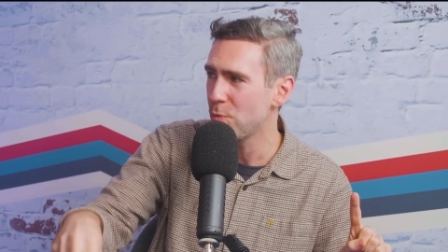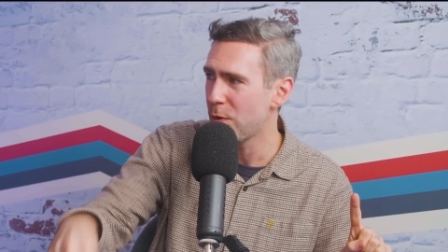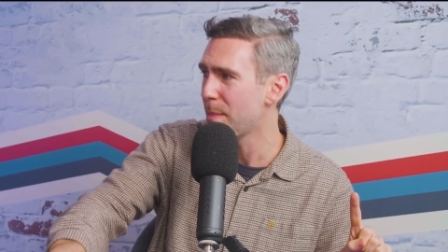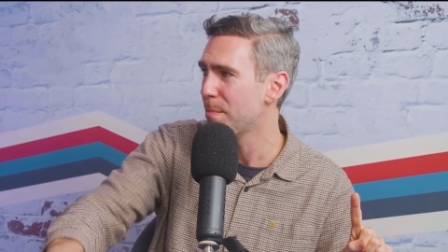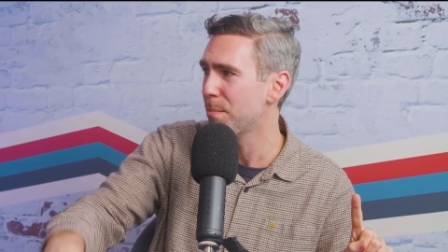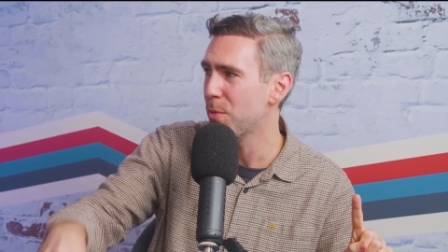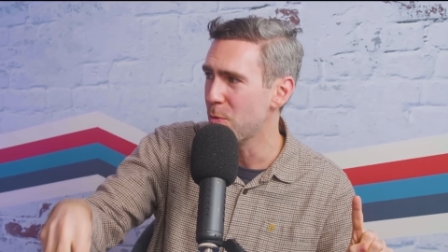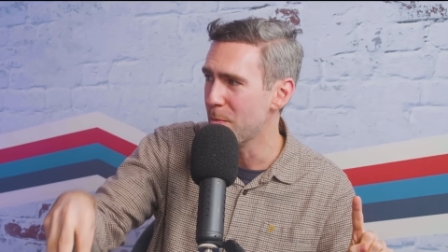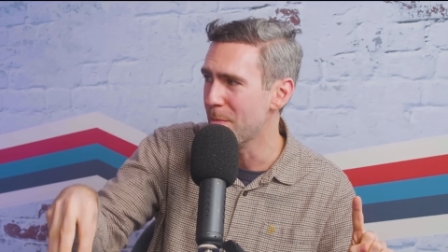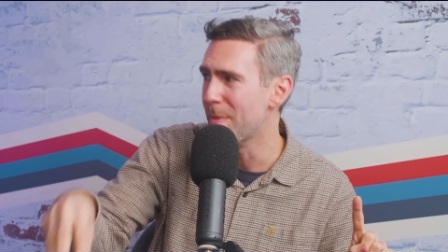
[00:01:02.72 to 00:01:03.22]

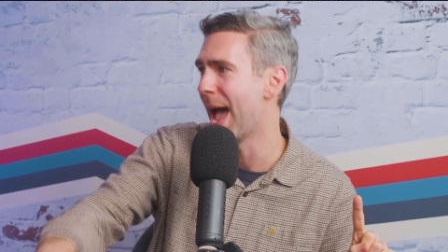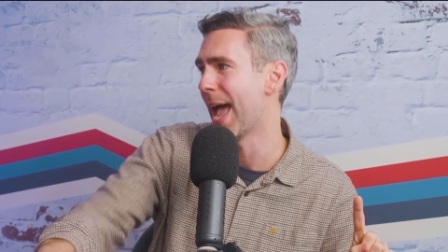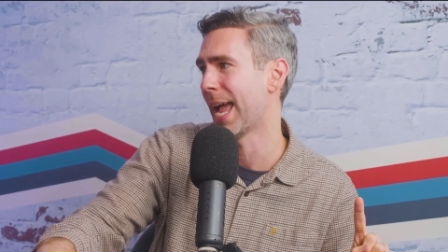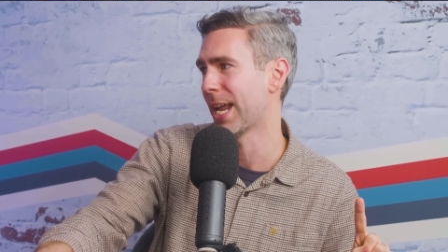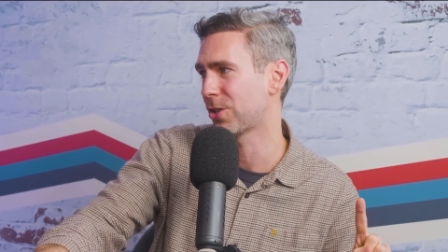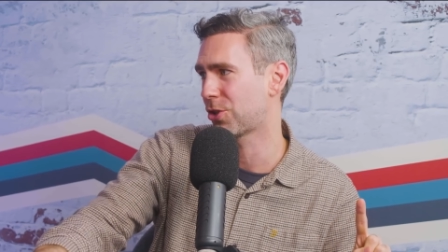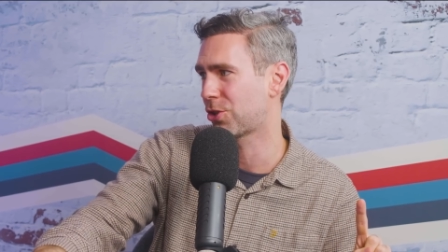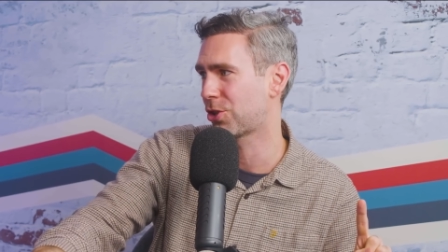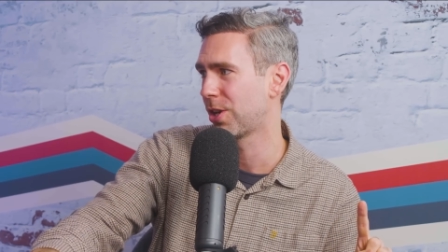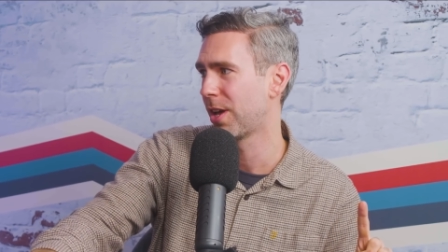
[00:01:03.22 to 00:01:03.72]
Rumble
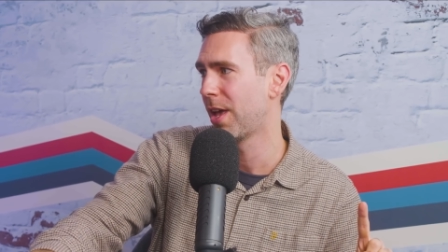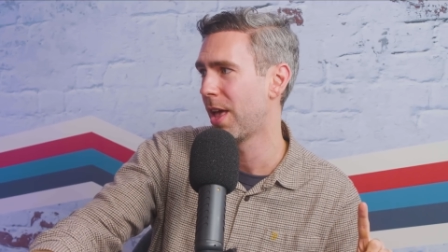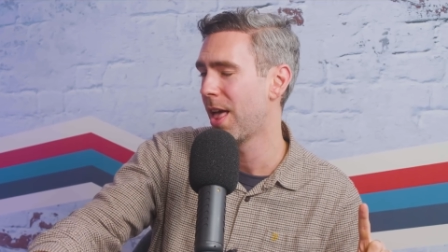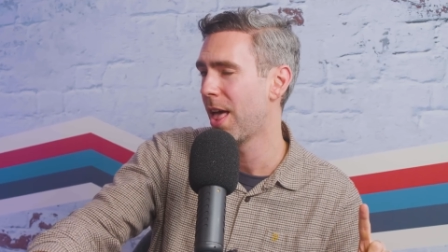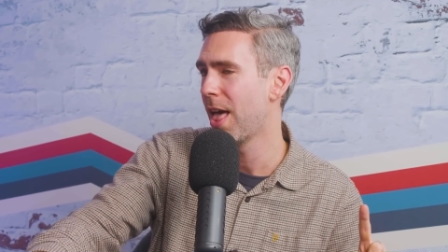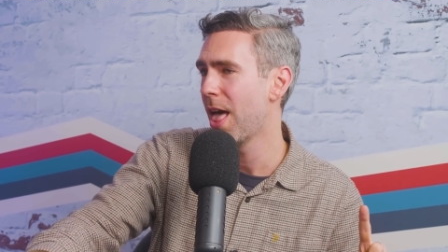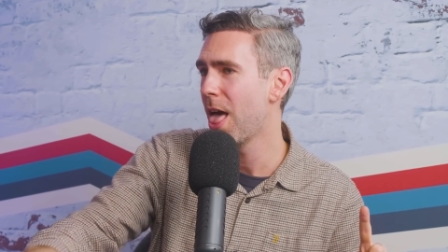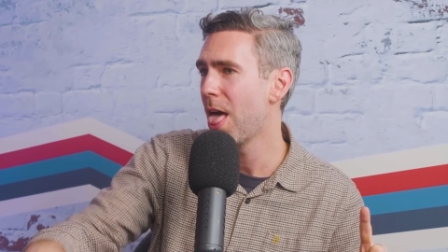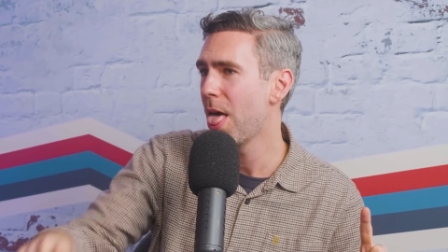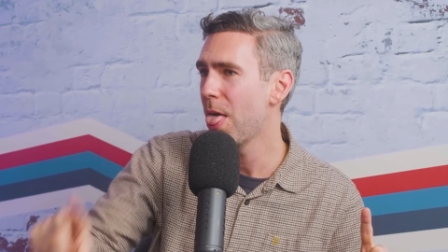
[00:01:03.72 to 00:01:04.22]
match
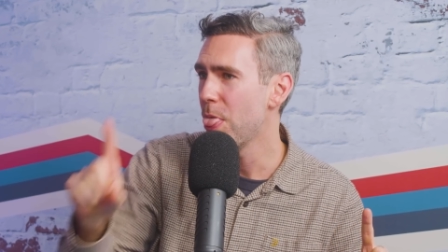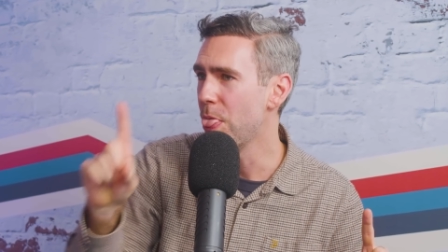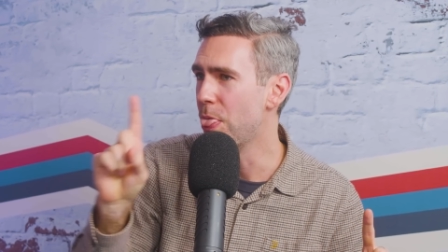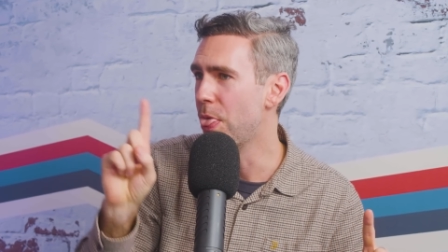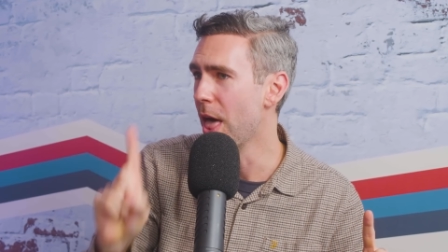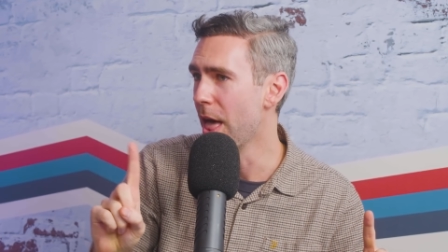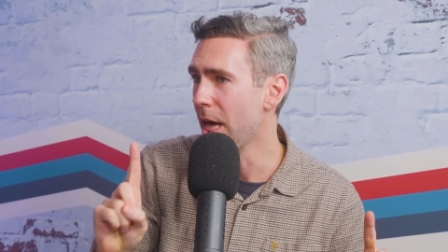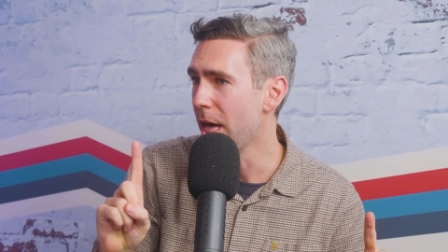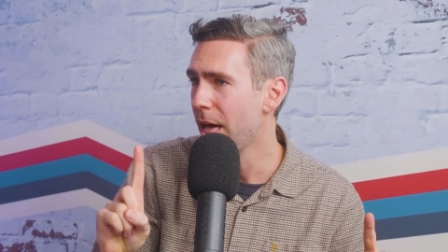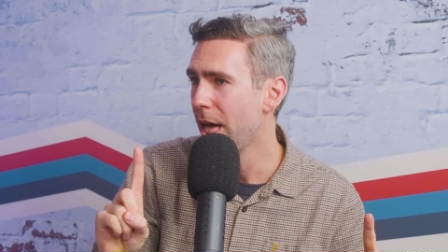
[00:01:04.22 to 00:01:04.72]

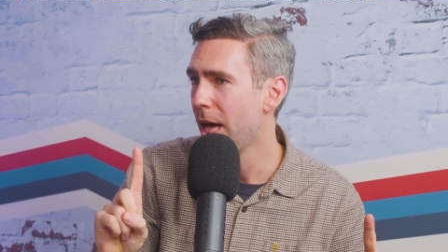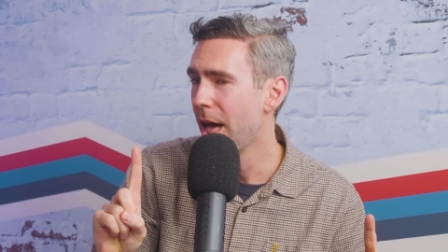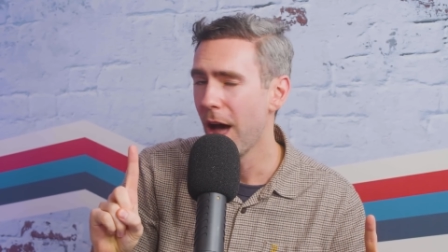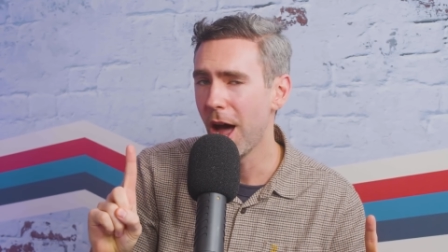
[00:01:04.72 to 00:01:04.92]
that